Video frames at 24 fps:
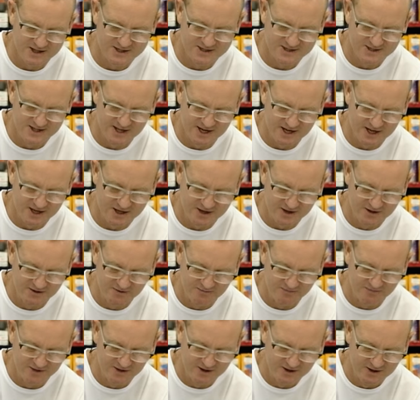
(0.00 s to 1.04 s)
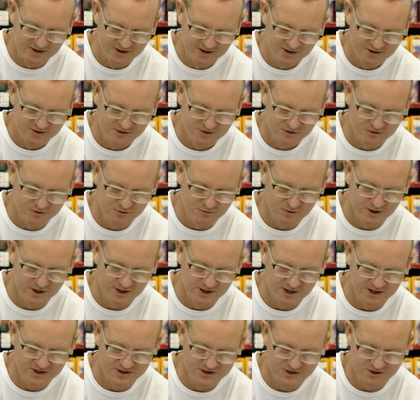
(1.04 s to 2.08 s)
this down to where
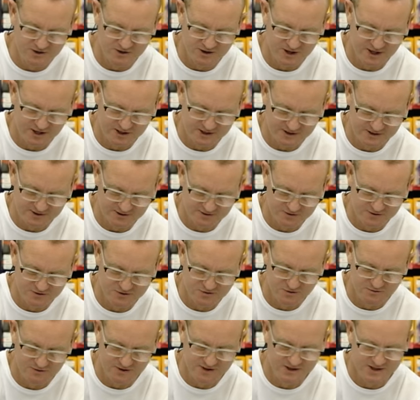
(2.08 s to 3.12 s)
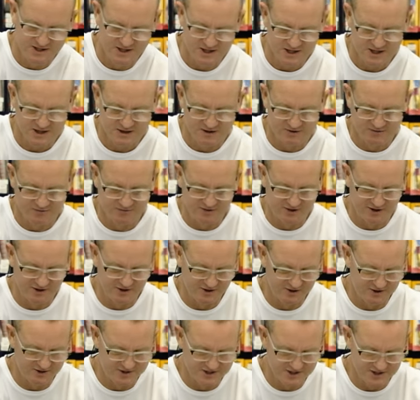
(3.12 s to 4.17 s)
it gets to that swivel T.
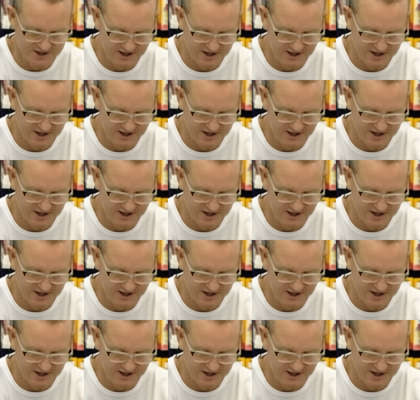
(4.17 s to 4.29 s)
You see